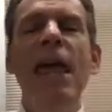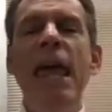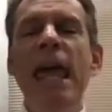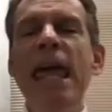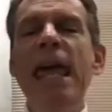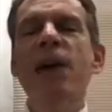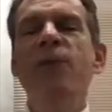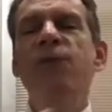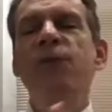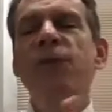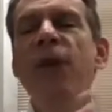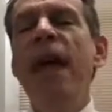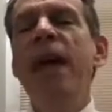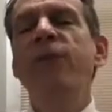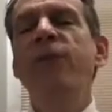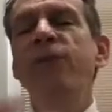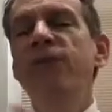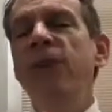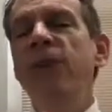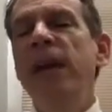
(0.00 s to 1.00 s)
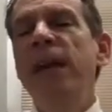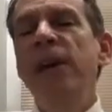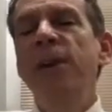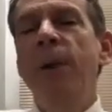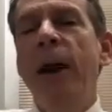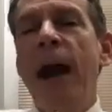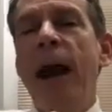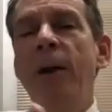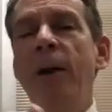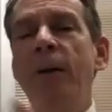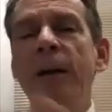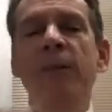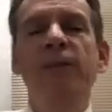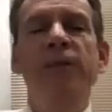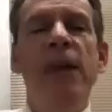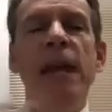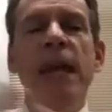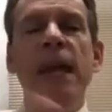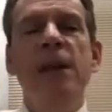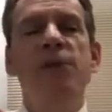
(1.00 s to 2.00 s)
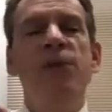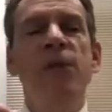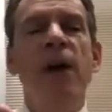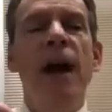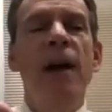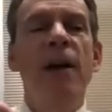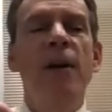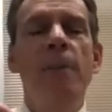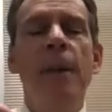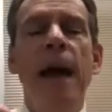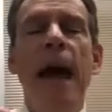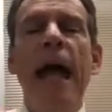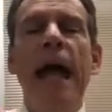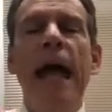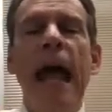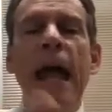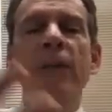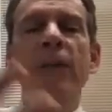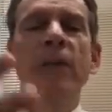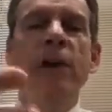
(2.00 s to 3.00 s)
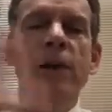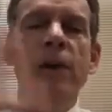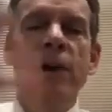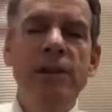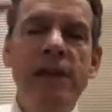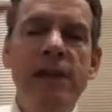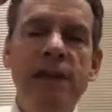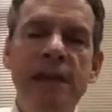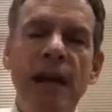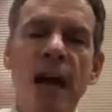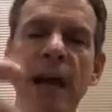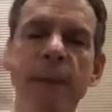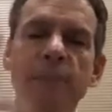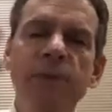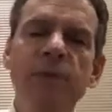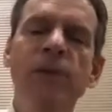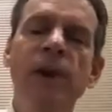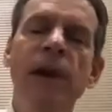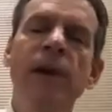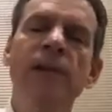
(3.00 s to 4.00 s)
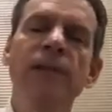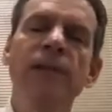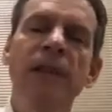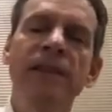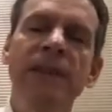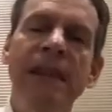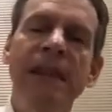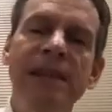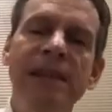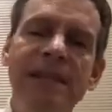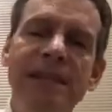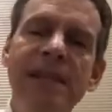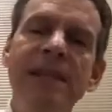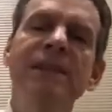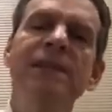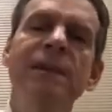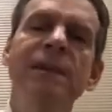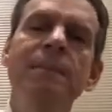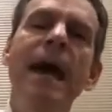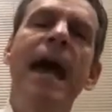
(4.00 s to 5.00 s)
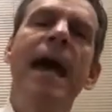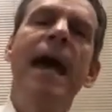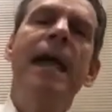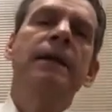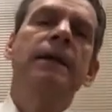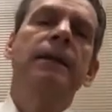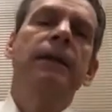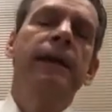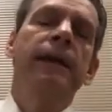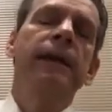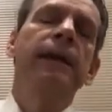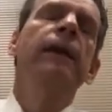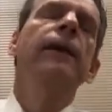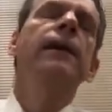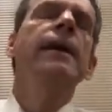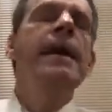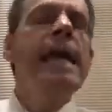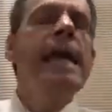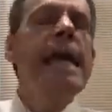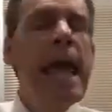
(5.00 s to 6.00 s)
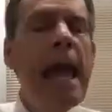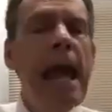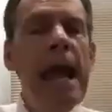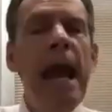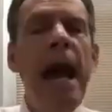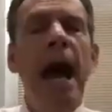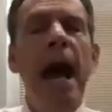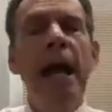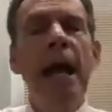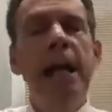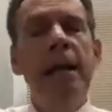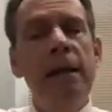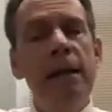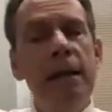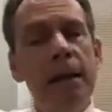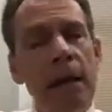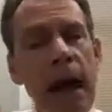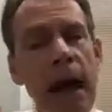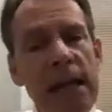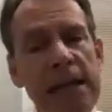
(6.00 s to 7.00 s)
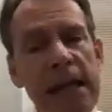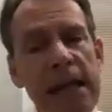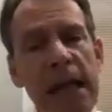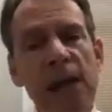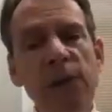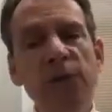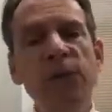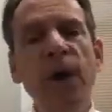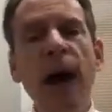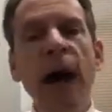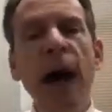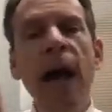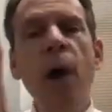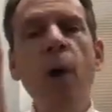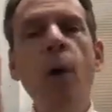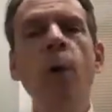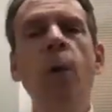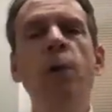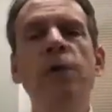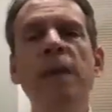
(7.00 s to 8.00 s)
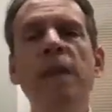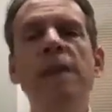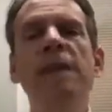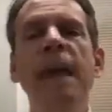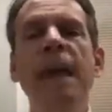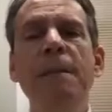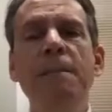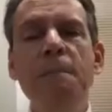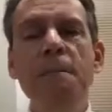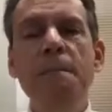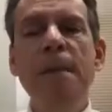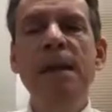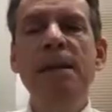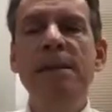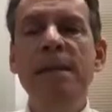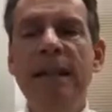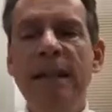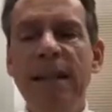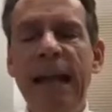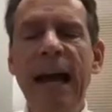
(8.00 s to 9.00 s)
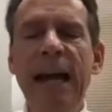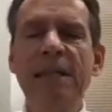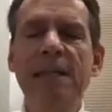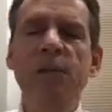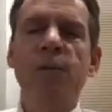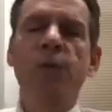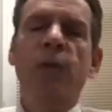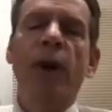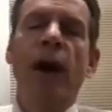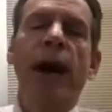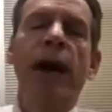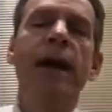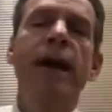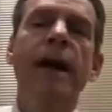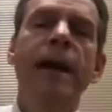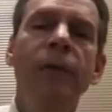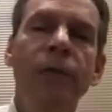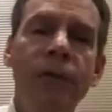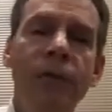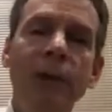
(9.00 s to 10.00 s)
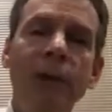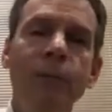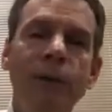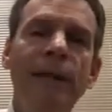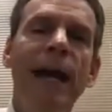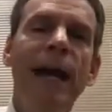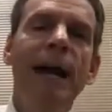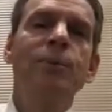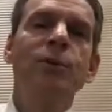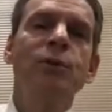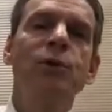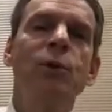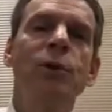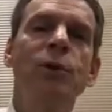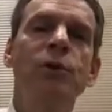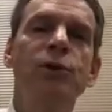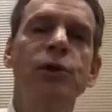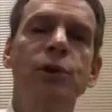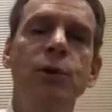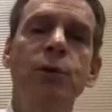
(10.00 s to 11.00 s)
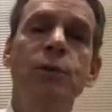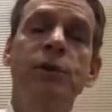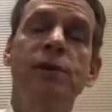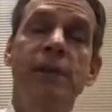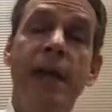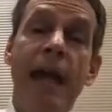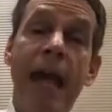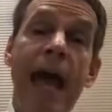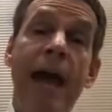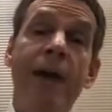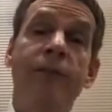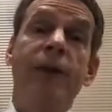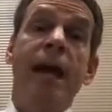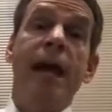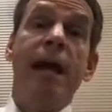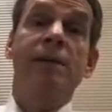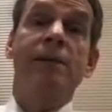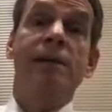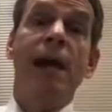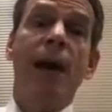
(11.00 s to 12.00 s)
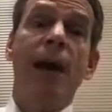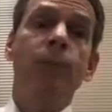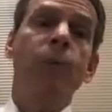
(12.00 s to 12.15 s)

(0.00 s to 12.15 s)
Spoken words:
If they figure out, if they get a file back and there is a type of variant that they systematically cannot identify, or that they misclassify, then what laboratories do is they have a heads up.